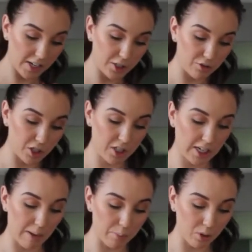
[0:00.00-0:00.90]
I do just a
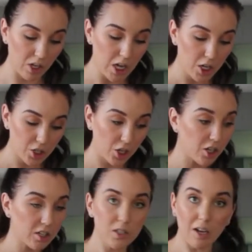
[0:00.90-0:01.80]
couple
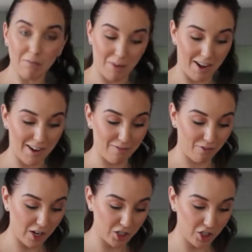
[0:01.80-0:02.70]
turns of my
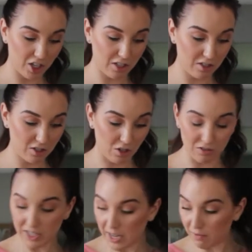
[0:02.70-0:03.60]
fresh
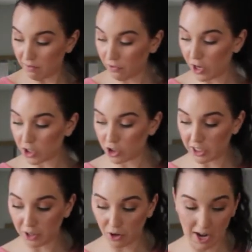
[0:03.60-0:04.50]
salt and
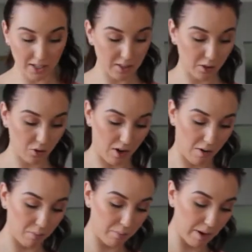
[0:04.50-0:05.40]
freshly cracked
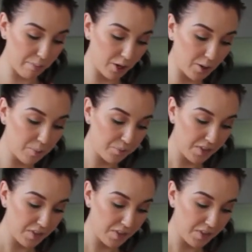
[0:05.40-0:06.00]
ground pepper